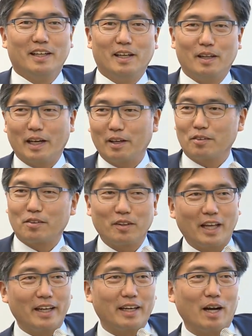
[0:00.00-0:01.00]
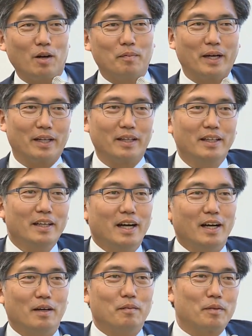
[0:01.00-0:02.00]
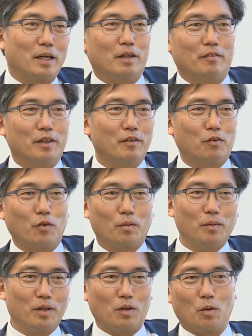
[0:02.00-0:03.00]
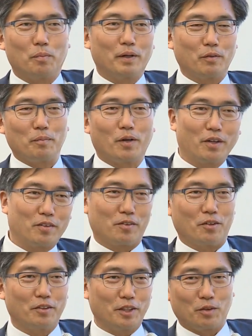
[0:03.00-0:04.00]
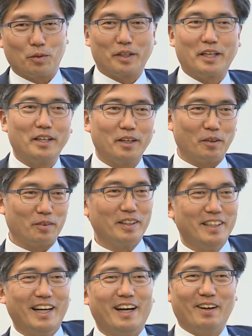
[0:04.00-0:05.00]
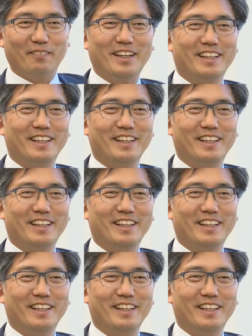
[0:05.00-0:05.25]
Uh, I also like how my um, kind of informal opening remarks turned into a keynote um,